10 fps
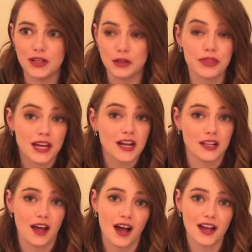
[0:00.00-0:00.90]
you think
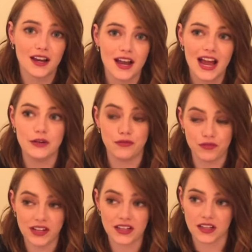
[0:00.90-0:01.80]
a lot and you
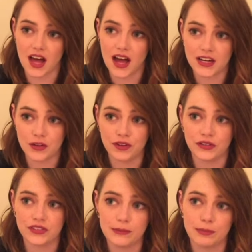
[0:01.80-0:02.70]
feel a lot, you
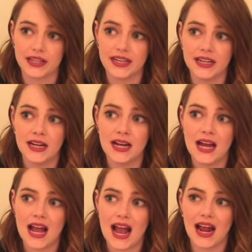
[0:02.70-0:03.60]
feel deeply,
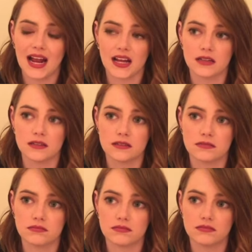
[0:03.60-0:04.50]

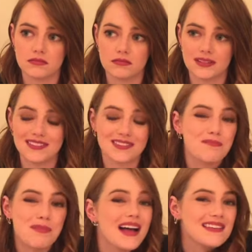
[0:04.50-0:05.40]
and it's
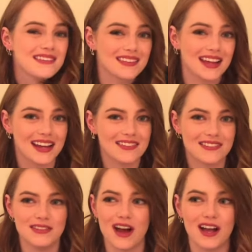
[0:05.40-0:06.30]
the best. Like
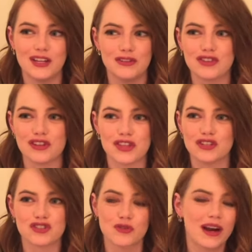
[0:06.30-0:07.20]
it's not you to
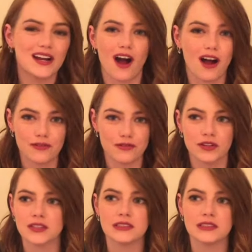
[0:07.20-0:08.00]
the trade off.